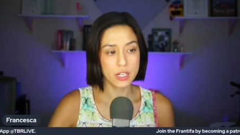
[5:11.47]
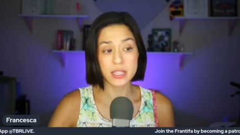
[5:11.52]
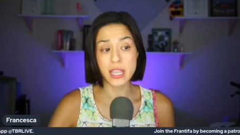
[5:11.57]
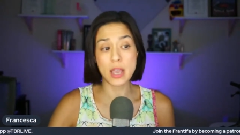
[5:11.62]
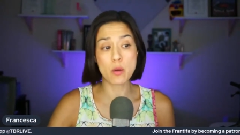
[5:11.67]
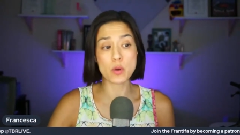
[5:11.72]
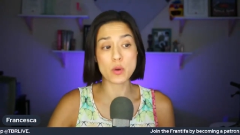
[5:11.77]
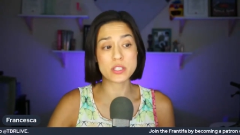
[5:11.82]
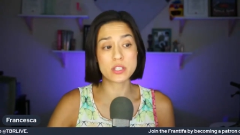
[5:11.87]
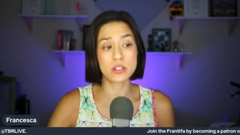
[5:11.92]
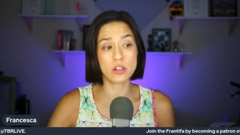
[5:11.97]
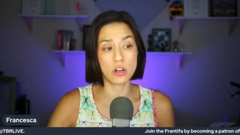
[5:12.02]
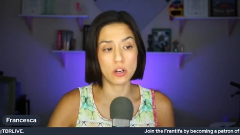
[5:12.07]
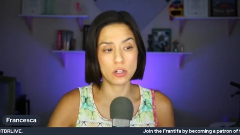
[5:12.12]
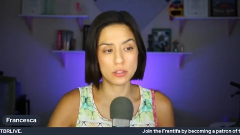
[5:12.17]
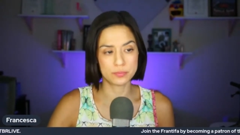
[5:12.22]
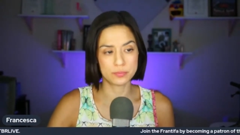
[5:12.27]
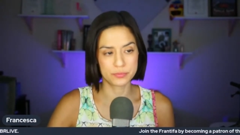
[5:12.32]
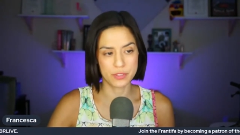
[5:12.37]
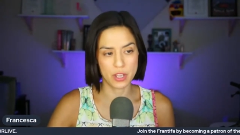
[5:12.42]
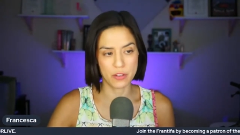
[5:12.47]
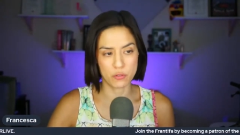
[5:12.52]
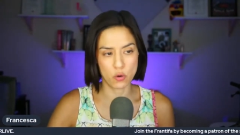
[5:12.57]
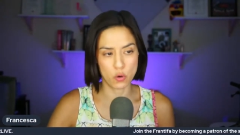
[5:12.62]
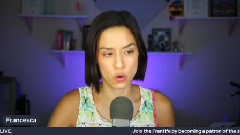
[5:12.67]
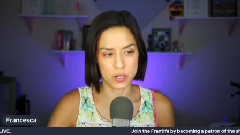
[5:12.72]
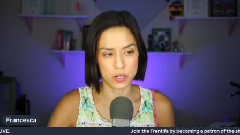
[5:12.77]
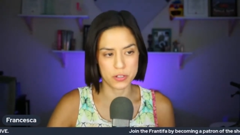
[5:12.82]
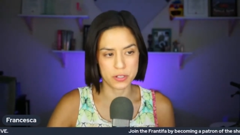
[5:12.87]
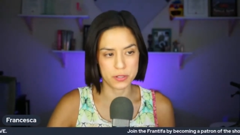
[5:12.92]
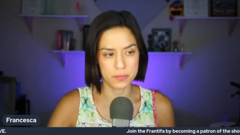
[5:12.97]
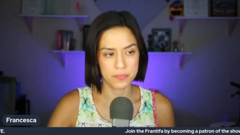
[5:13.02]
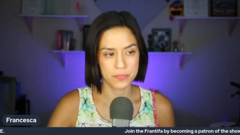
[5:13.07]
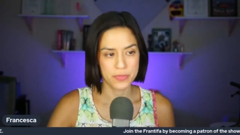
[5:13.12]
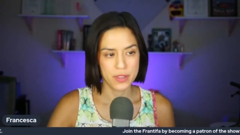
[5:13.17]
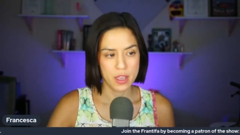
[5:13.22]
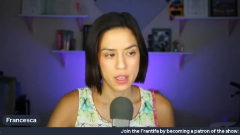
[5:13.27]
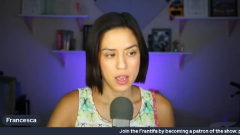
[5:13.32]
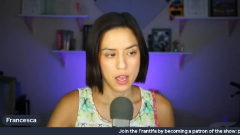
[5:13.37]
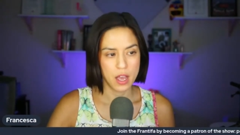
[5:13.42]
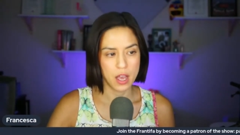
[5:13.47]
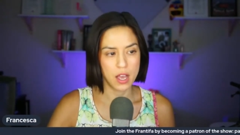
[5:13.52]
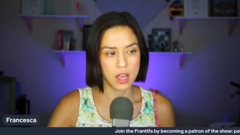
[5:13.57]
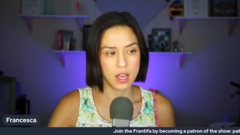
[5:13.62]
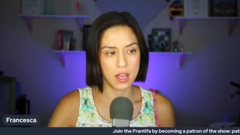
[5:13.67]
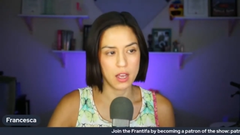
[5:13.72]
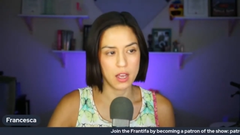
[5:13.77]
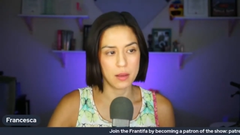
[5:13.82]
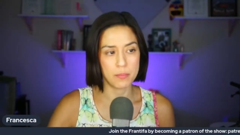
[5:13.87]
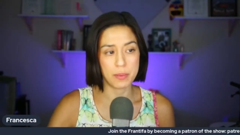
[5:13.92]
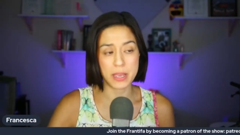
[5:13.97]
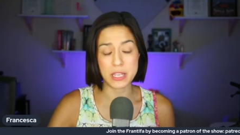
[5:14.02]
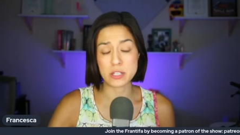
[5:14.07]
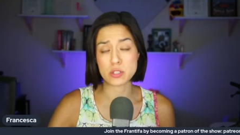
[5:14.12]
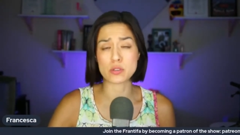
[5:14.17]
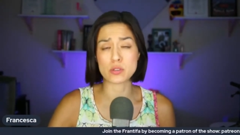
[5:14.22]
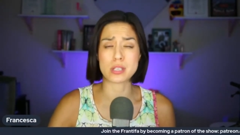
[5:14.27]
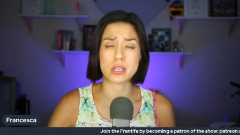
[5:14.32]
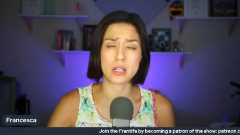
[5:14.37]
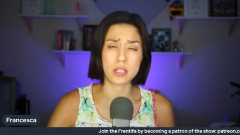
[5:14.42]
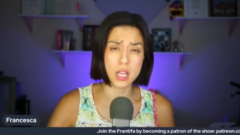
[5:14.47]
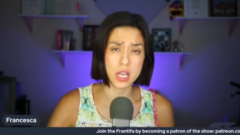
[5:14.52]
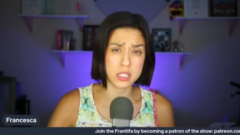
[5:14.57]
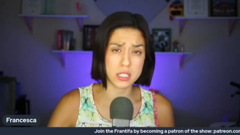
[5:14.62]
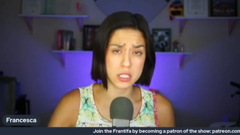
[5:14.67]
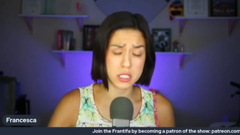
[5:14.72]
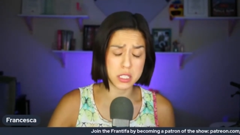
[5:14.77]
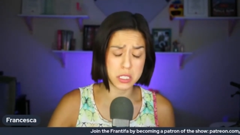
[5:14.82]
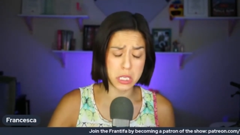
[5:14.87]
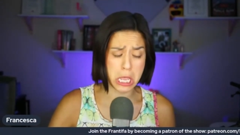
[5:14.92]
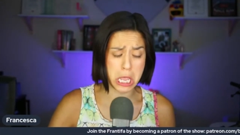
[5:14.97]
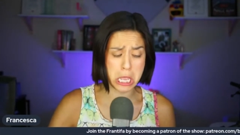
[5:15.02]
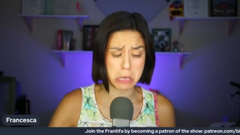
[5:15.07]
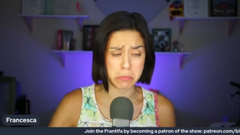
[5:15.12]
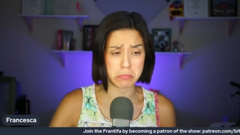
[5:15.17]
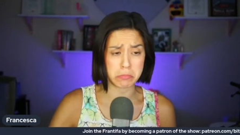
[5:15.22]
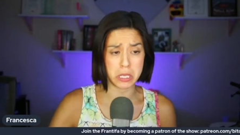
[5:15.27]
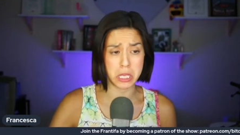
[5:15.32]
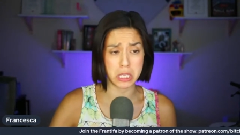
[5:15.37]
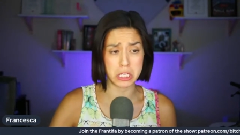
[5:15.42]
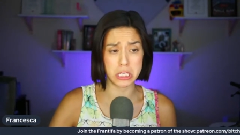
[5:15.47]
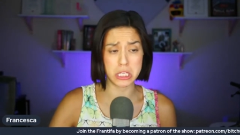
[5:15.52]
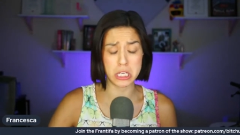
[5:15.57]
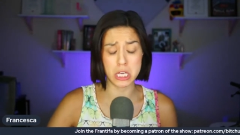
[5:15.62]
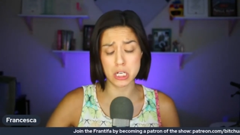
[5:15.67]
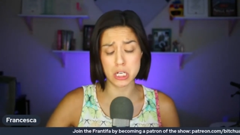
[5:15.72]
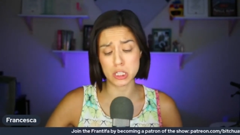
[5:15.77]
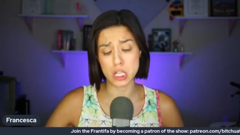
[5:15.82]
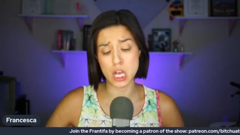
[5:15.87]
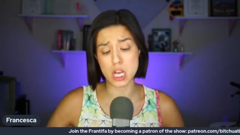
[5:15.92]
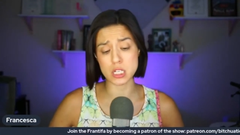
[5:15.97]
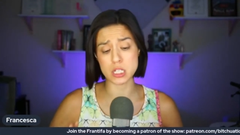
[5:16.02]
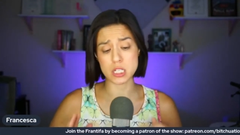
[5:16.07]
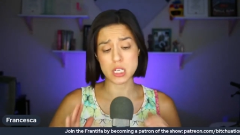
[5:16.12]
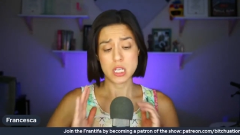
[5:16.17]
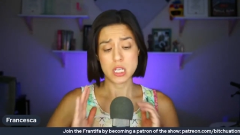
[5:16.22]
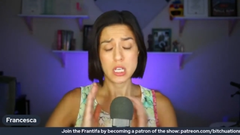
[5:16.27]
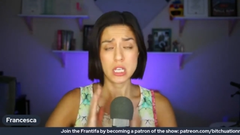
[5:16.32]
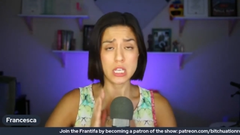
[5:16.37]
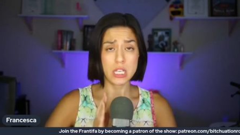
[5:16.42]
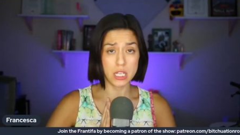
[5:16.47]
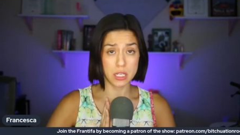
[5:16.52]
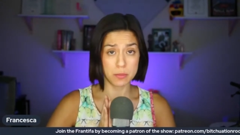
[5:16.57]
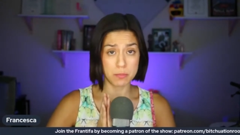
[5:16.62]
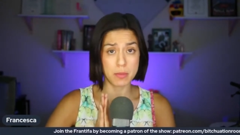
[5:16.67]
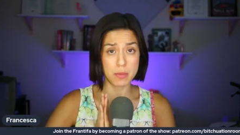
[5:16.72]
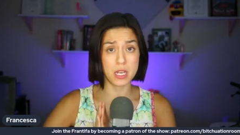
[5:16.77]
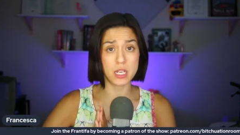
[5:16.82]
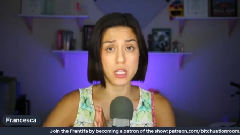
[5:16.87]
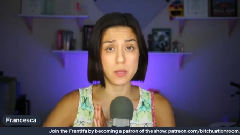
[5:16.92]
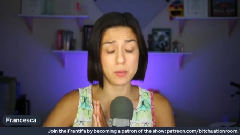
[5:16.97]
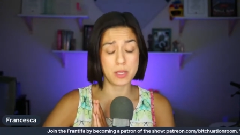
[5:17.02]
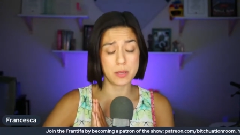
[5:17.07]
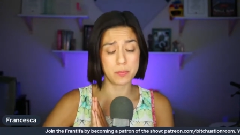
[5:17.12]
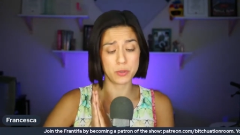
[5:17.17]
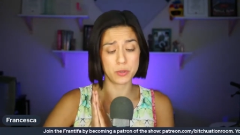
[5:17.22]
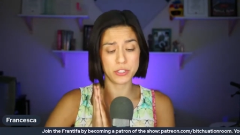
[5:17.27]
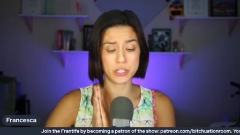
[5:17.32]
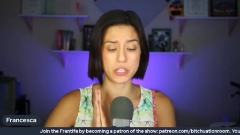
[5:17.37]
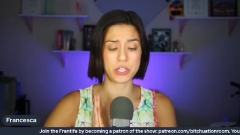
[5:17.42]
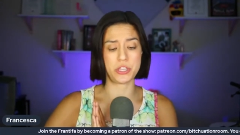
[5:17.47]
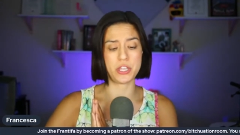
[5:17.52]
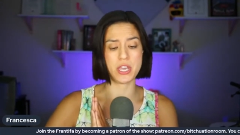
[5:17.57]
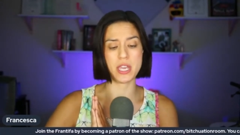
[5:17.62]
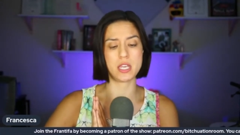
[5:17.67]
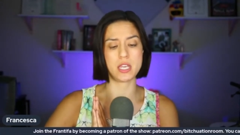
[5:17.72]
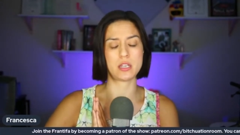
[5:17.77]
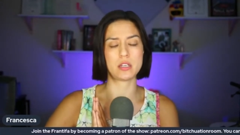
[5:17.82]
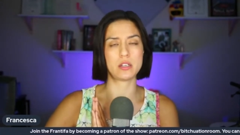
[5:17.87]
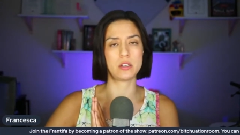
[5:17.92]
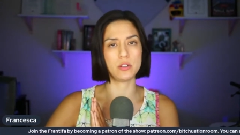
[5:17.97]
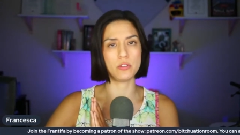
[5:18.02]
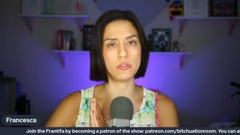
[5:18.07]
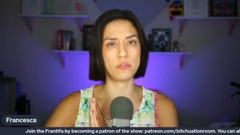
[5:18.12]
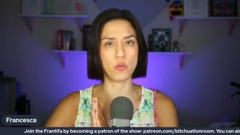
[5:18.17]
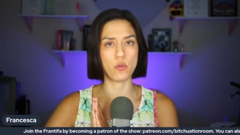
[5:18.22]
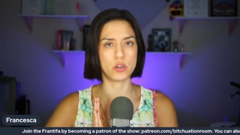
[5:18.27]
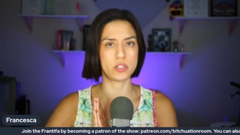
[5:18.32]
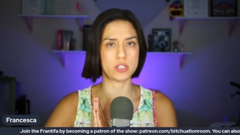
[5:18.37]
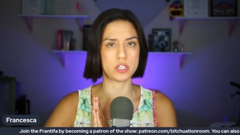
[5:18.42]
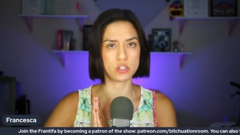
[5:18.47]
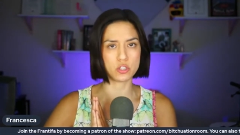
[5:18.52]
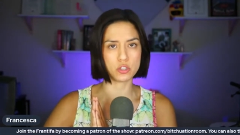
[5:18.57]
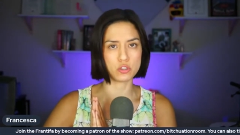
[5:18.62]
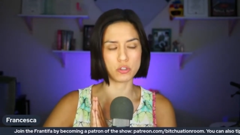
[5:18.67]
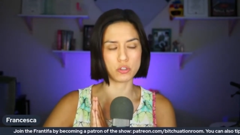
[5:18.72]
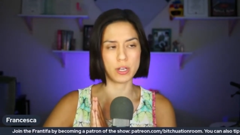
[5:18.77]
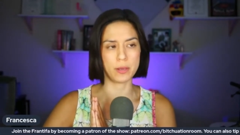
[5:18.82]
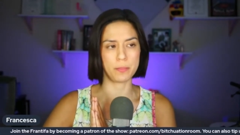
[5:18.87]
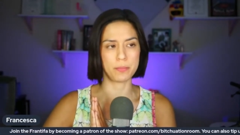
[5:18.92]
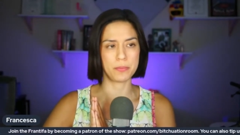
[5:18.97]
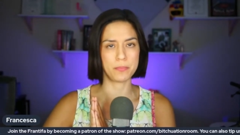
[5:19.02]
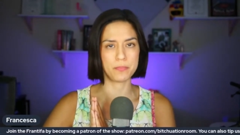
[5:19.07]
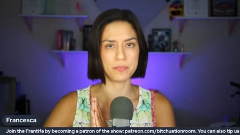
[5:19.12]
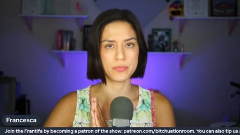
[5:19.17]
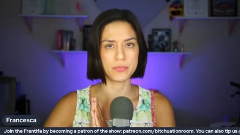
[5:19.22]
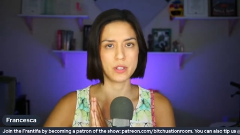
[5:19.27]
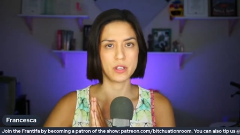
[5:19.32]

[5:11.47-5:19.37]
And that wasn't all, of course. Uh, Bezos had a lot to say, and he had a lot, he had many people to thank for this trip,